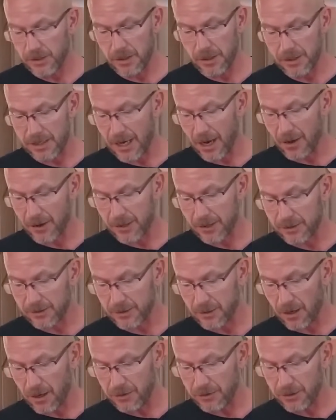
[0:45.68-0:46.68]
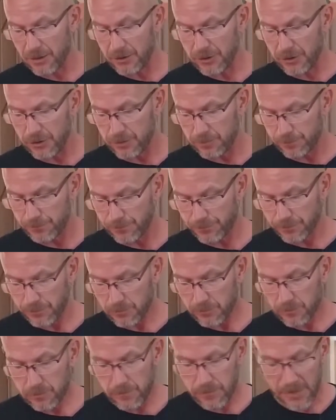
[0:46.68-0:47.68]
Italian sausage,
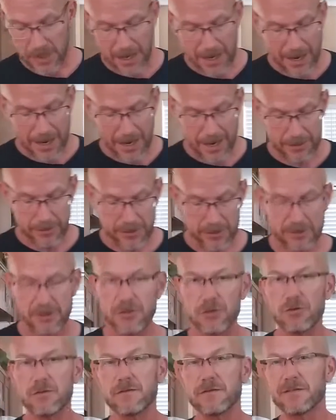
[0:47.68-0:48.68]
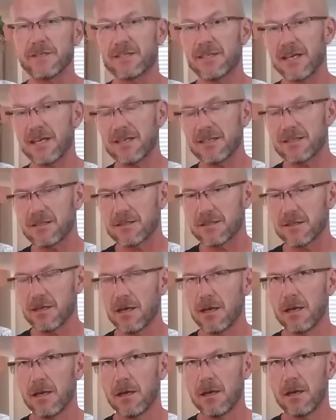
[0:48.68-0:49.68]
and this serves 6,
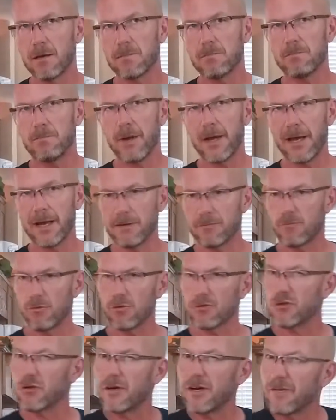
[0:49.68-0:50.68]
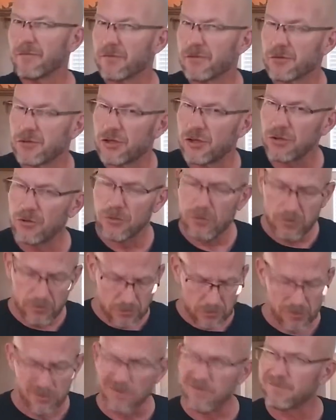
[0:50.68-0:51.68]
but we're doing it for 2
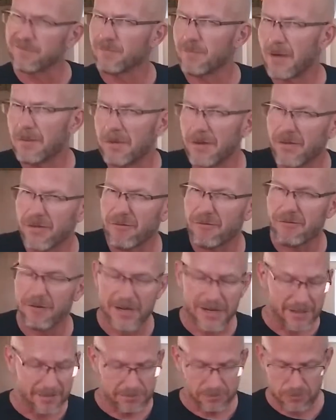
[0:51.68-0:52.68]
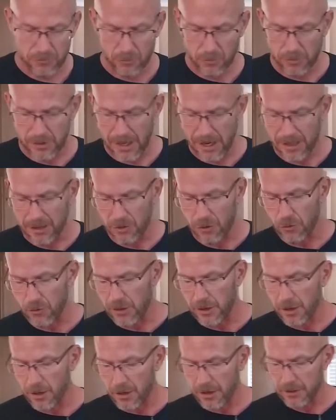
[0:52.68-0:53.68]
or maybe 3. We'll kind of
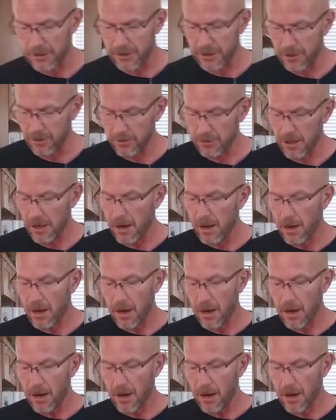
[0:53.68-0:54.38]
load it on us here.